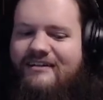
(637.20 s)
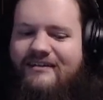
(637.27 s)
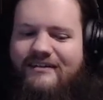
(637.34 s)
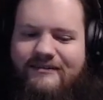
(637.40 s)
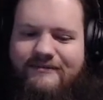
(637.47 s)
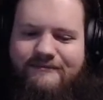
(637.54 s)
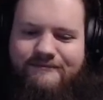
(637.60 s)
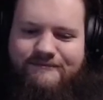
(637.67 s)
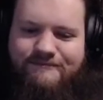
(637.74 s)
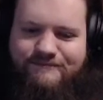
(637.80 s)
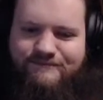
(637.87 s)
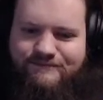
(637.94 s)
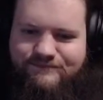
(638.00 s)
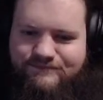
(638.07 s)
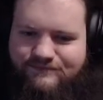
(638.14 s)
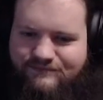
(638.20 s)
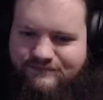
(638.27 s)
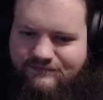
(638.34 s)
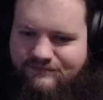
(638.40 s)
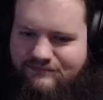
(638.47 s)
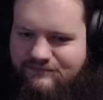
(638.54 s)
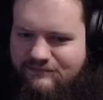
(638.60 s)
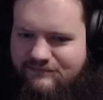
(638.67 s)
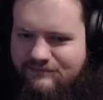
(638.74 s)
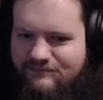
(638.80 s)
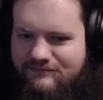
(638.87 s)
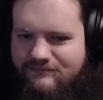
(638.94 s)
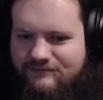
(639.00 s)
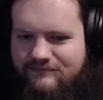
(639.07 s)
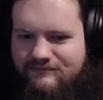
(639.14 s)

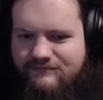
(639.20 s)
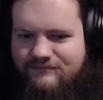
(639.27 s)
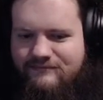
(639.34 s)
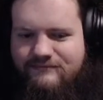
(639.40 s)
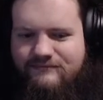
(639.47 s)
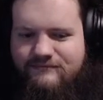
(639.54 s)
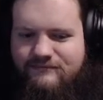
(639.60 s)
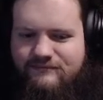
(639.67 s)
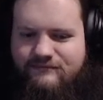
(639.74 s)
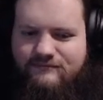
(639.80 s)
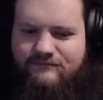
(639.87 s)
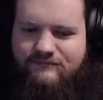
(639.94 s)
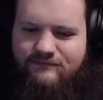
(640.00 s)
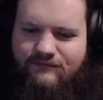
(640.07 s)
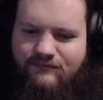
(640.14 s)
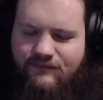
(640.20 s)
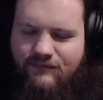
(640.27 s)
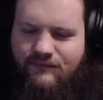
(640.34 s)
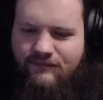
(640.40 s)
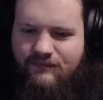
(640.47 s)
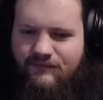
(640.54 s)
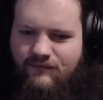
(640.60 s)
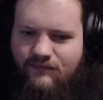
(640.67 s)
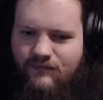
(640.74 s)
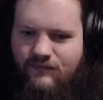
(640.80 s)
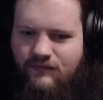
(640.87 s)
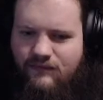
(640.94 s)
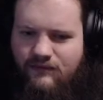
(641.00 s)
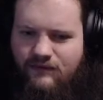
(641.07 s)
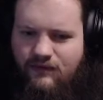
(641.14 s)

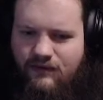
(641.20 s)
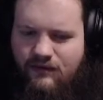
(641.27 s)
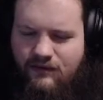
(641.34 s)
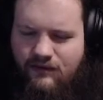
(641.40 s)
(no one is talking)